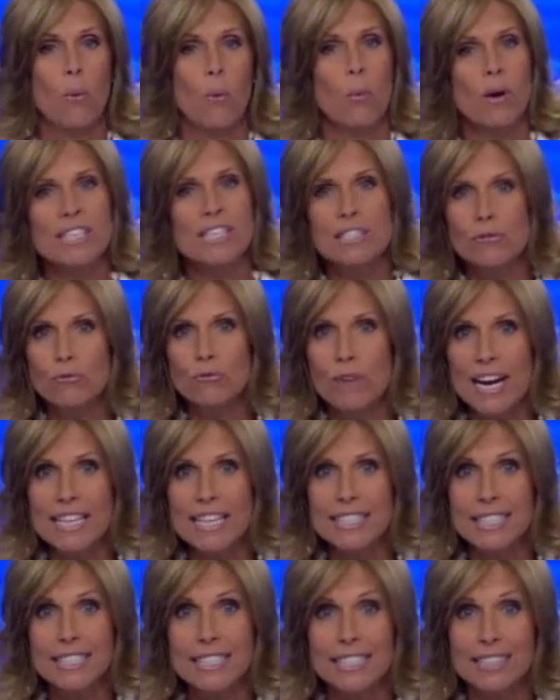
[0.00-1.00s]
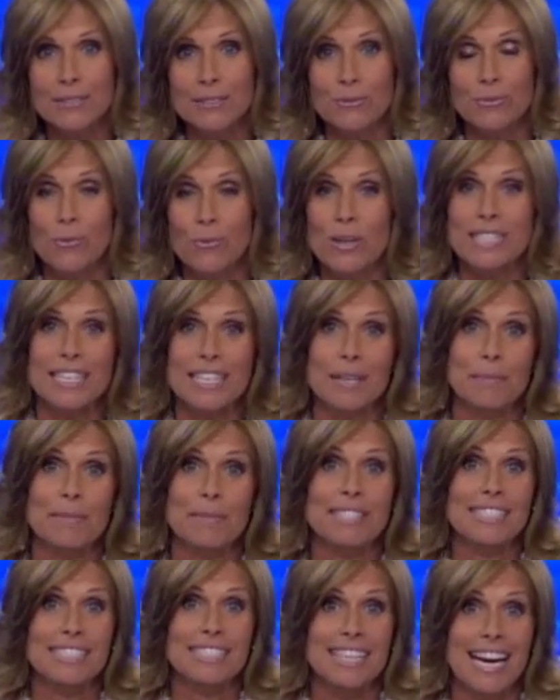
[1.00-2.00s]
Was it racist? Was it a
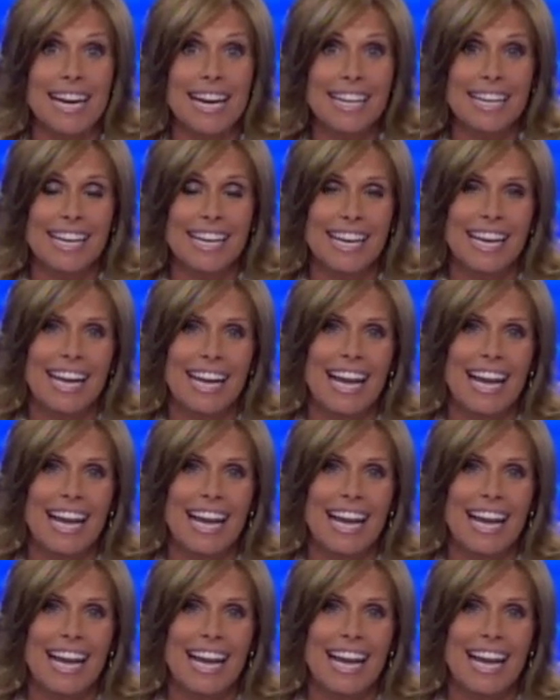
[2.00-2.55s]
mistake?